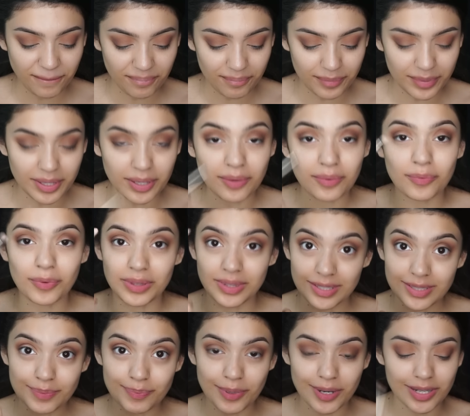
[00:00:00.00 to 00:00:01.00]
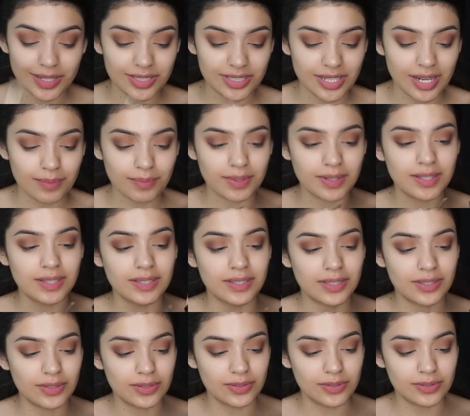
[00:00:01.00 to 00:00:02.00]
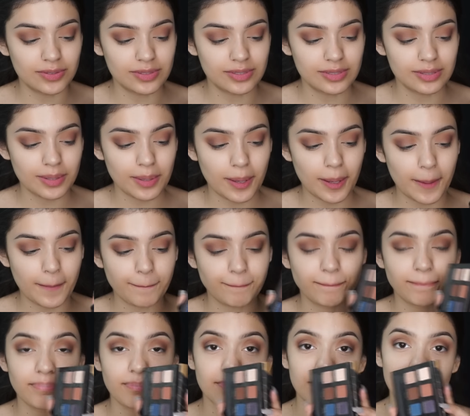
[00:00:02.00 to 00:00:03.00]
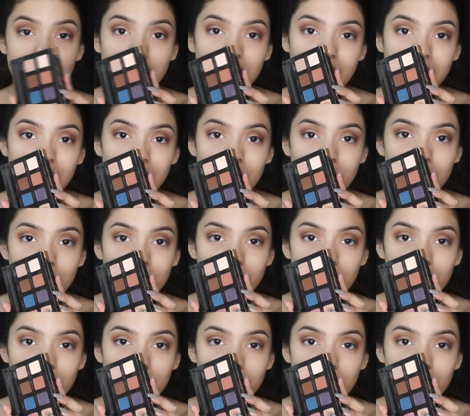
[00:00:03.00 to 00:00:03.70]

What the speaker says: But with this brush, I'm going to use Bellini